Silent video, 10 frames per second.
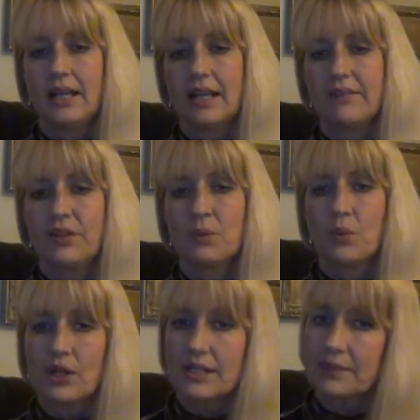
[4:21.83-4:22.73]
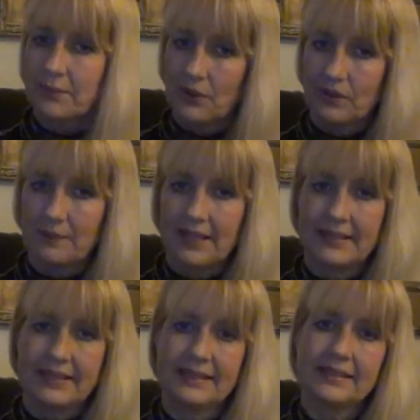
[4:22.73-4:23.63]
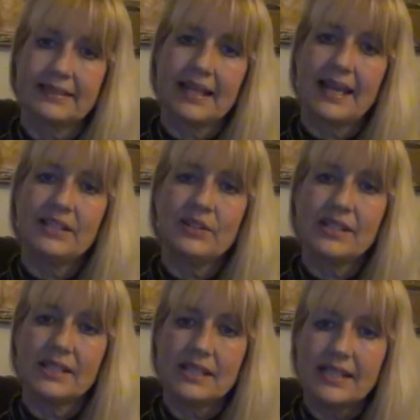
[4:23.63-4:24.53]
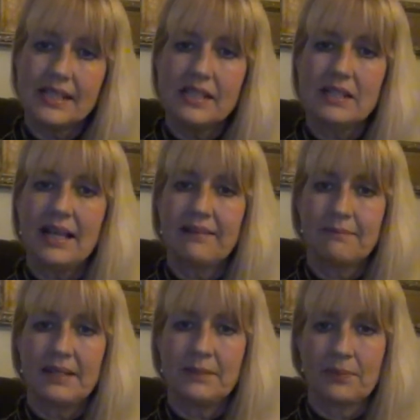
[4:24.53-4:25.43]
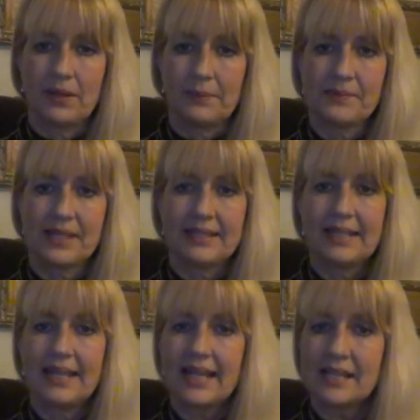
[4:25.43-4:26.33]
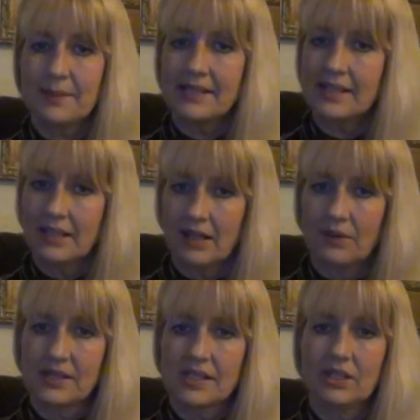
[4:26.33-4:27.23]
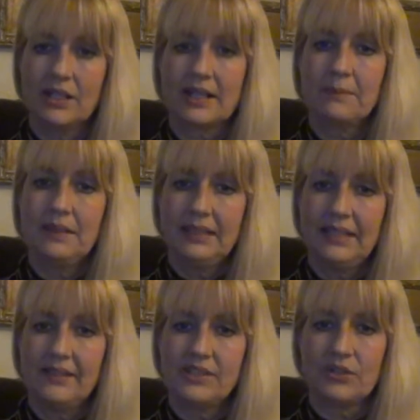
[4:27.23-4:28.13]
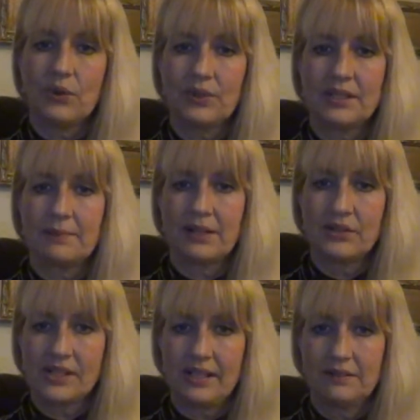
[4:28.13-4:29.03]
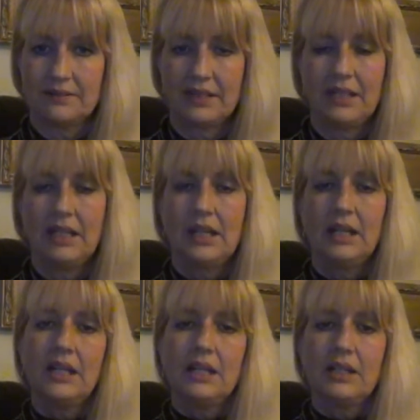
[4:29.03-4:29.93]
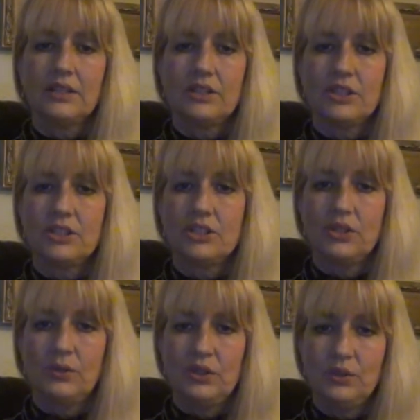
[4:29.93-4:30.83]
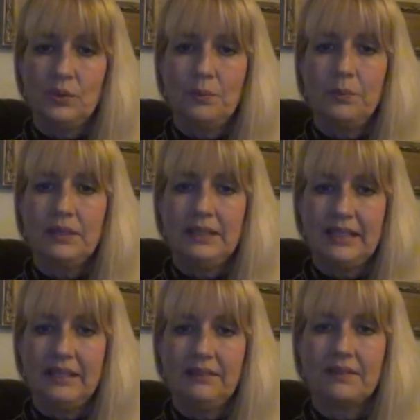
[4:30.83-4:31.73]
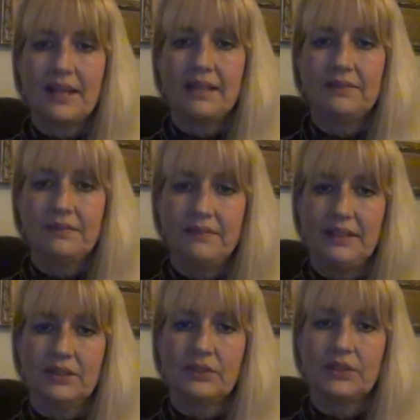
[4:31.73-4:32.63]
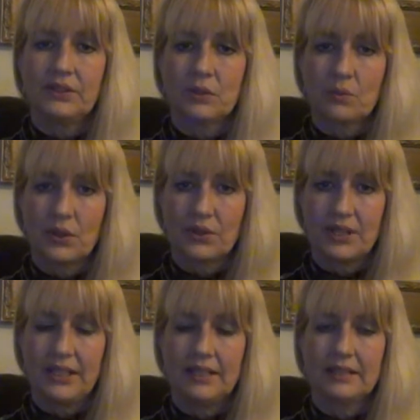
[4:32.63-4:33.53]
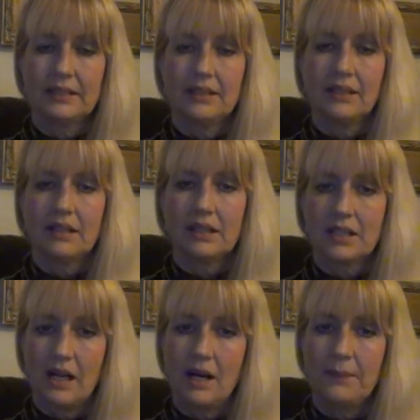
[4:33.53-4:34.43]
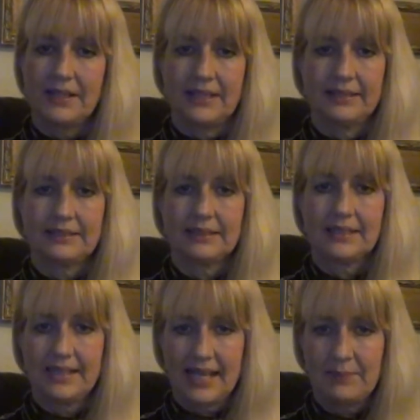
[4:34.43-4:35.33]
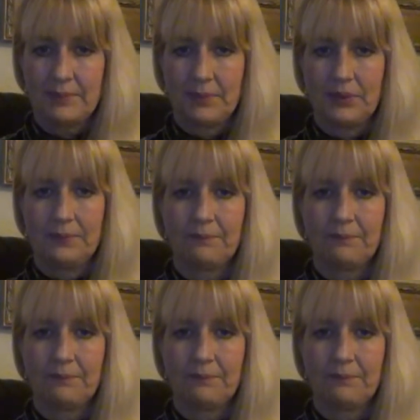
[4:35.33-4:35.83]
If you're working a program like this and you still have money problems, then the next place to go is to look at beliefs you're holding about yourself. Do you believe and feel you're worthy, competent, capable?